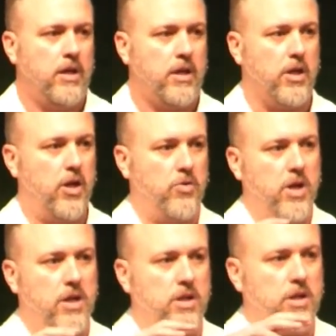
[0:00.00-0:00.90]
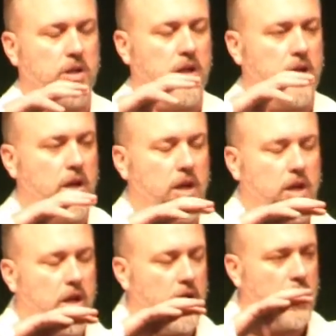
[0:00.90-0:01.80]
You're
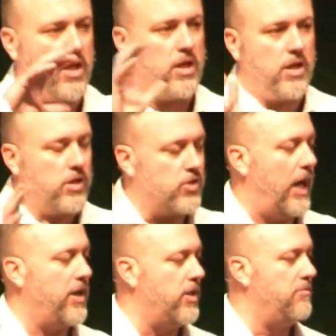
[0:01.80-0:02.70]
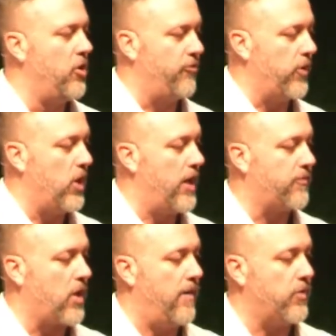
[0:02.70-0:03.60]
just not in the mood for a lot
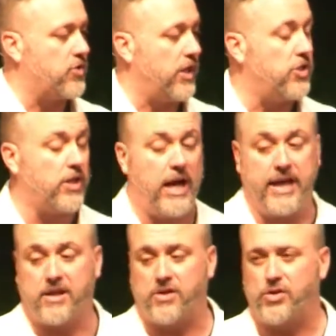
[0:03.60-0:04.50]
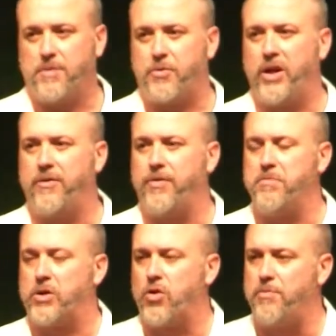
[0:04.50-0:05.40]
of conversation. I had got separated from
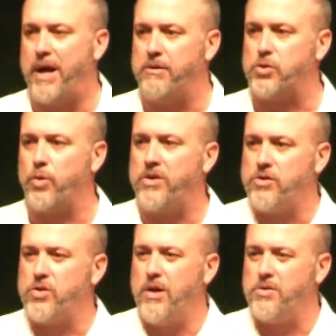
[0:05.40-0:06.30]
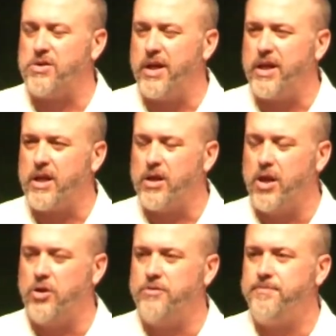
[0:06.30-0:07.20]
the group I was with, and so I was standing
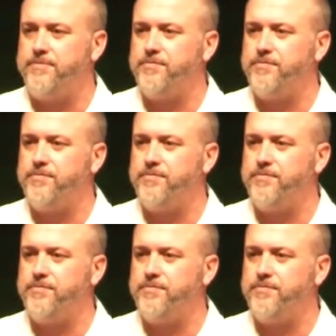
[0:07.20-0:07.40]
alone.